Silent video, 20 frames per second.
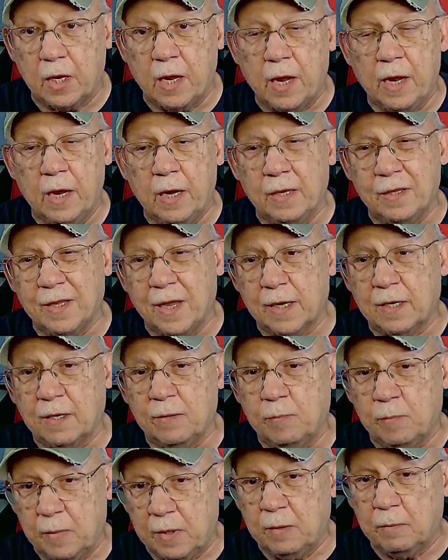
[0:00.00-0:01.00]
and that
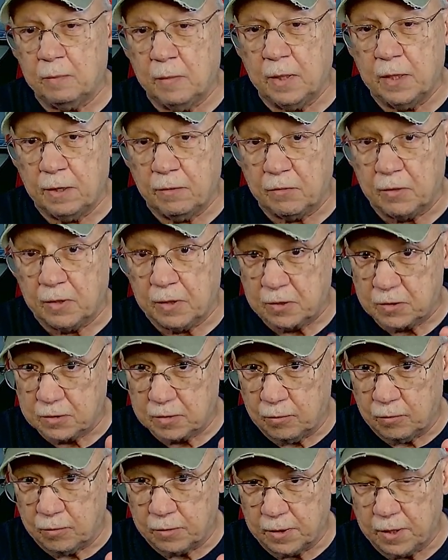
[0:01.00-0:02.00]
can mean many things
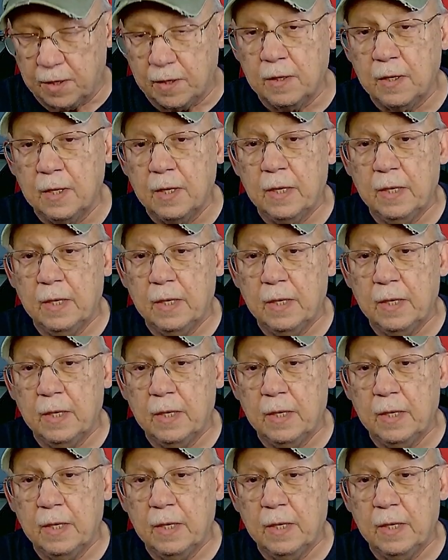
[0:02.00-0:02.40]
okay